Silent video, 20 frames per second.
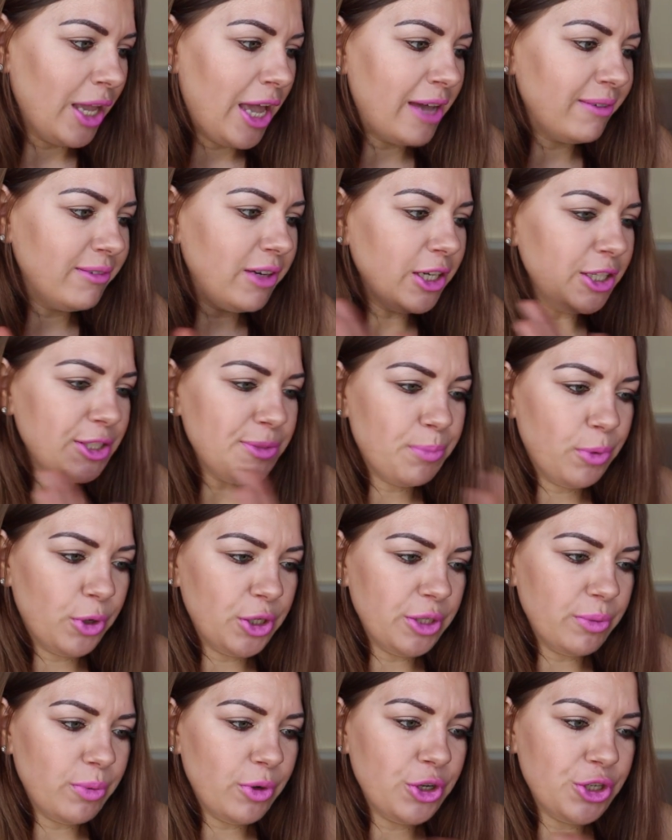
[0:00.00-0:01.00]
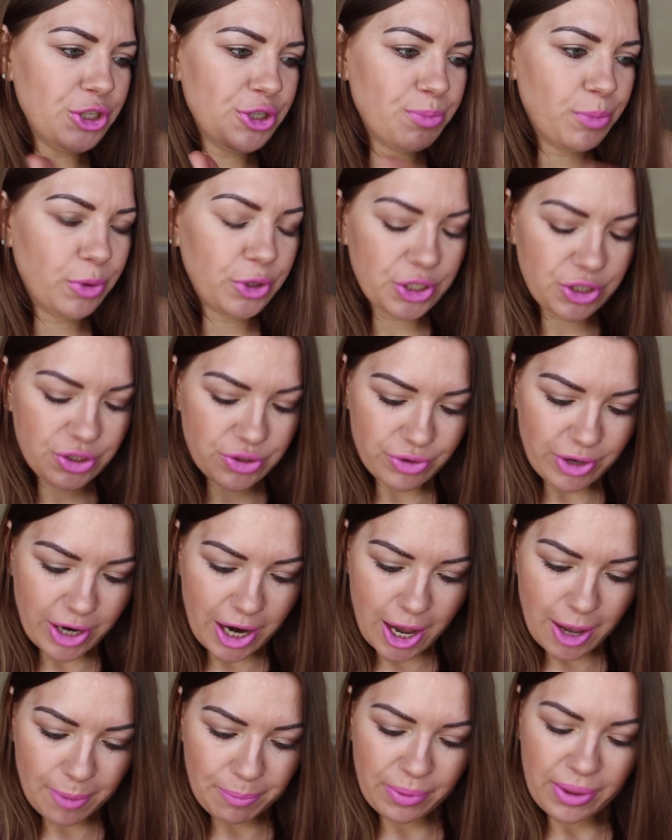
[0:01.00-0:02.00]
I've got body wash, body
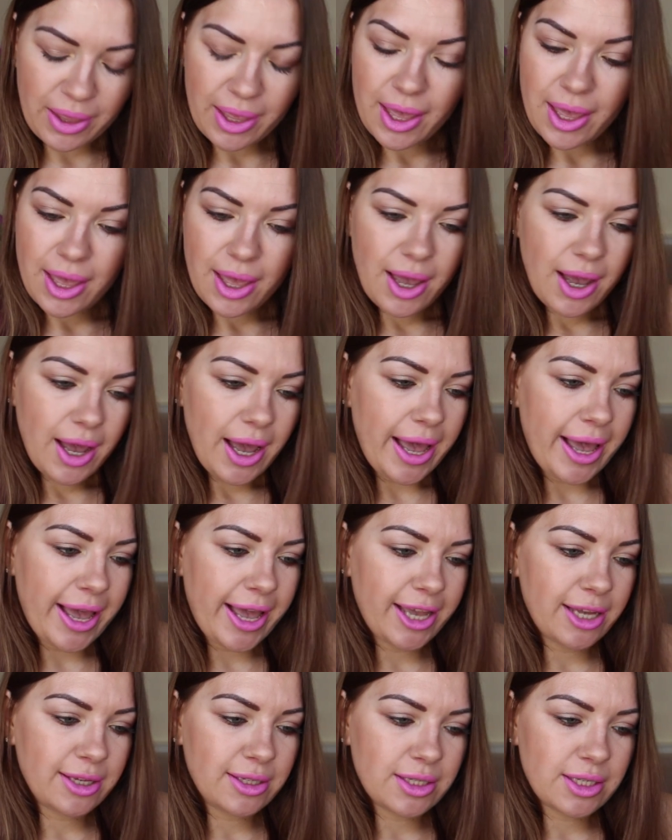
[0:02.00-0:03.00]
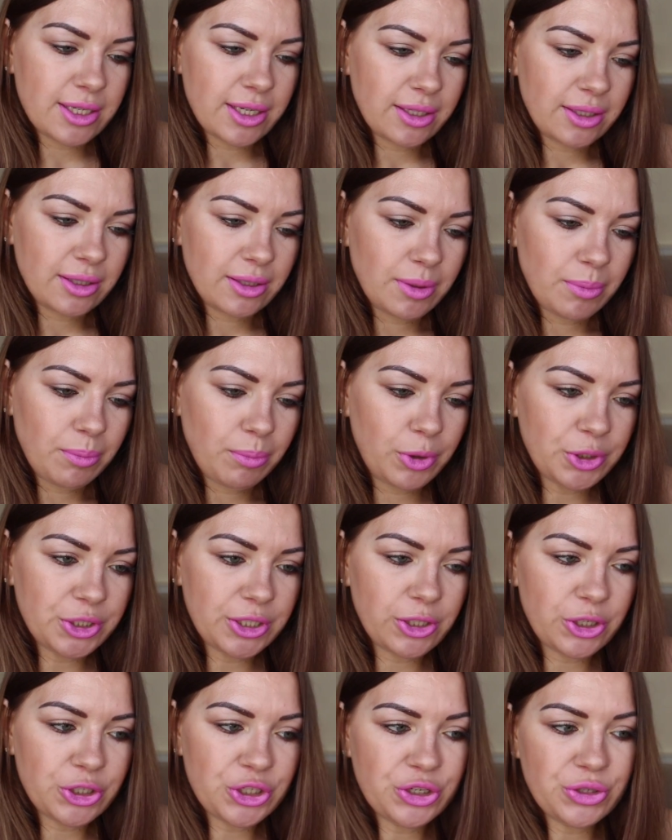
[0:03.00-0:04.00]
scrub, and
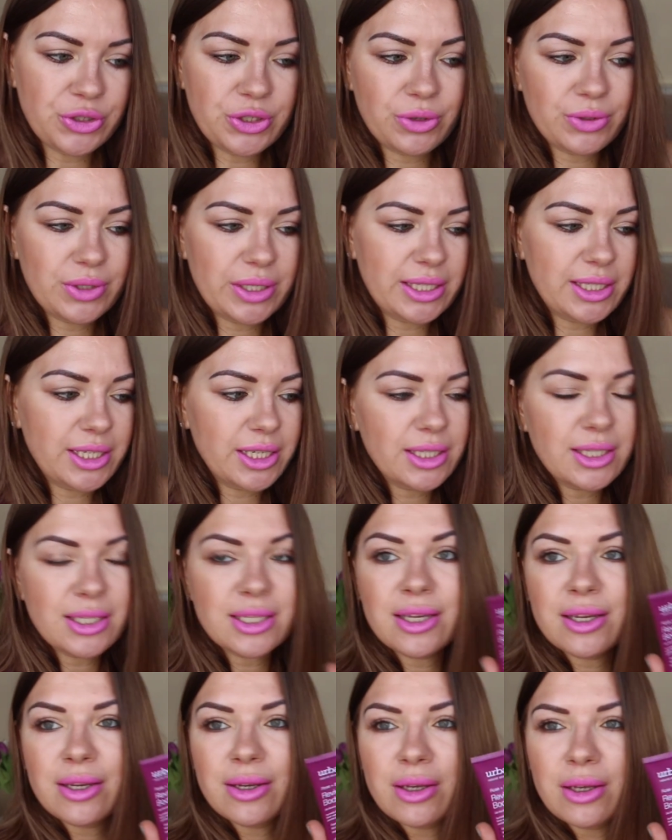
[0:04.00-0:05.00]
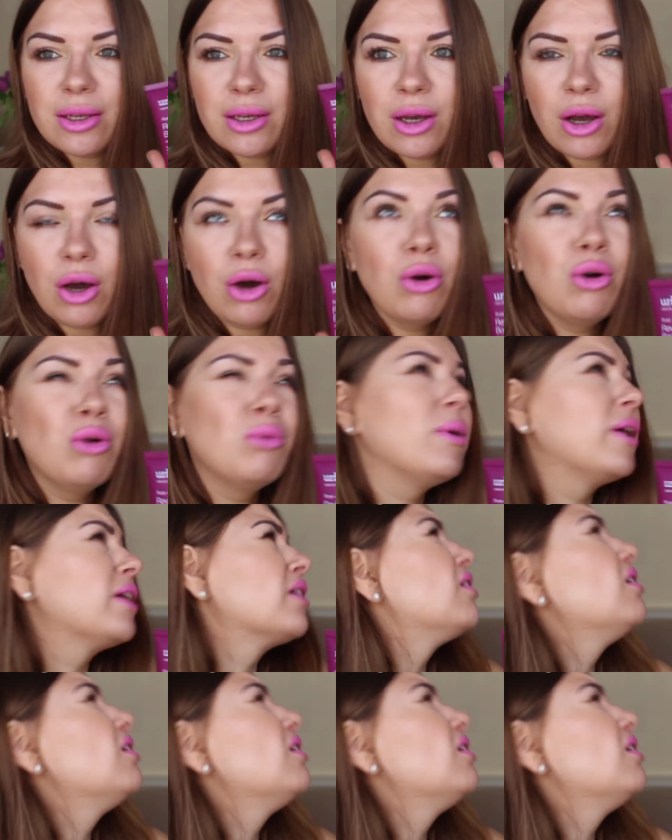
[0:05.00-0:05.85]
body lotion. So this is, oh my